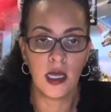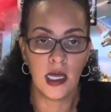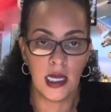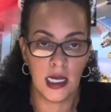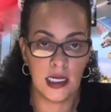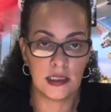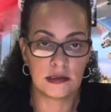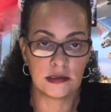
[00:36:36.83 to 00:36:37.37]

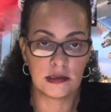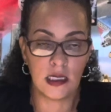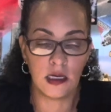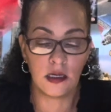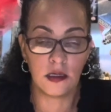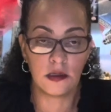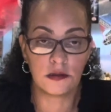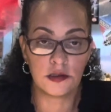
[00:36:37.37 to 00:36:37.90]
And
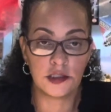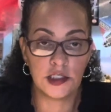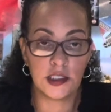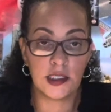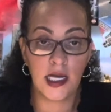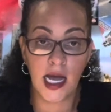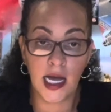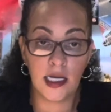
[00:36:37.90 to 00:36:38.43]
so she
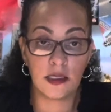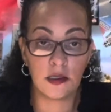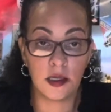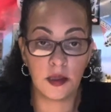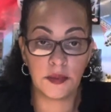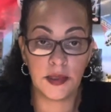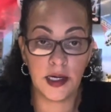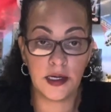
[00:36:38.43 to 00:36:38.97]
got her
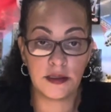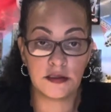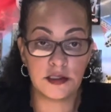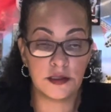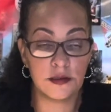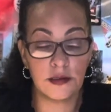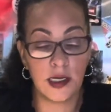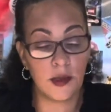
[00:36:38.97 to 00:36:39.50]
a pair
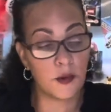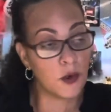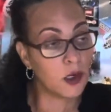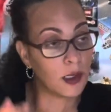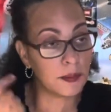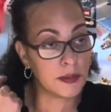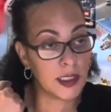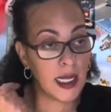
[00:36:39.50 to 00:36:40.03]
too. They
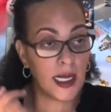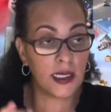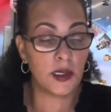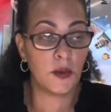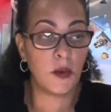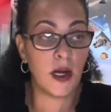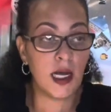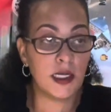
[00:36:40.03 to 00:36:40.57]
weren't black
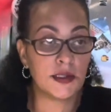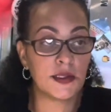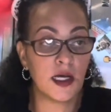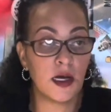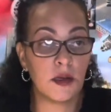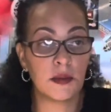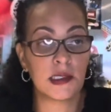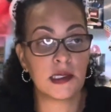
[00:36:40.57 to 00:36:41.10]
and white
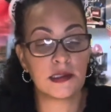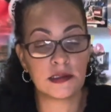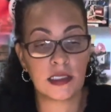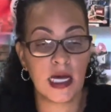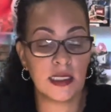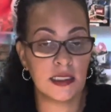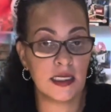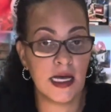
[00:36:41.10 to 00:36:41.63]
though because
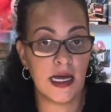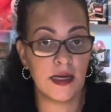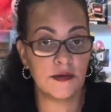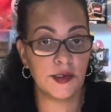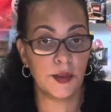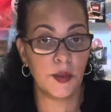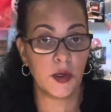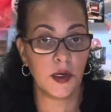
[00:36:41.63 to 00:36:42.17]
I didn't have
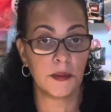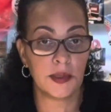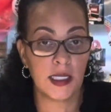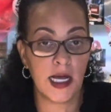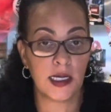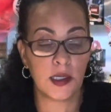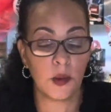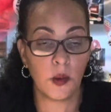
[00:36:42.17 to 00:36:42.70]
any more
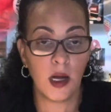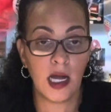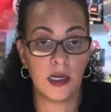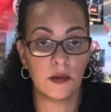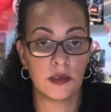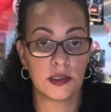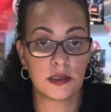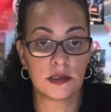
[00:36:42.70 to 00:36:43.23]
black and white
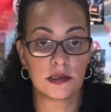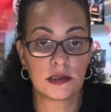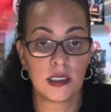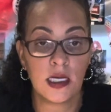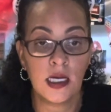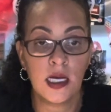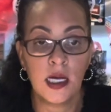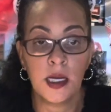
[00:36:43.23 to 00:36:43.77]
ones.
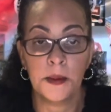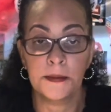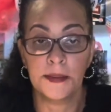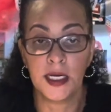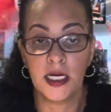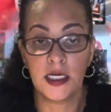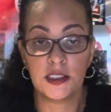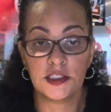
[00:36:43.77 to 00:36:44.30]

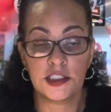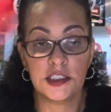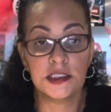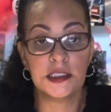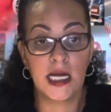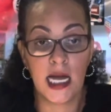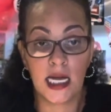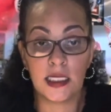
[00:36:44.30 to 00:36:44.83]
But she
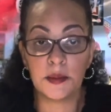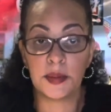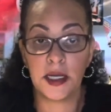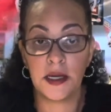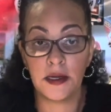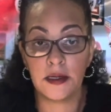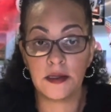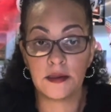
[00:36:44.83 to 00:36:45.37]
got a
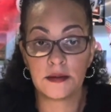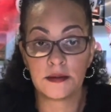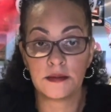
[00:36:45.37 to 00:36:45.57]
pair.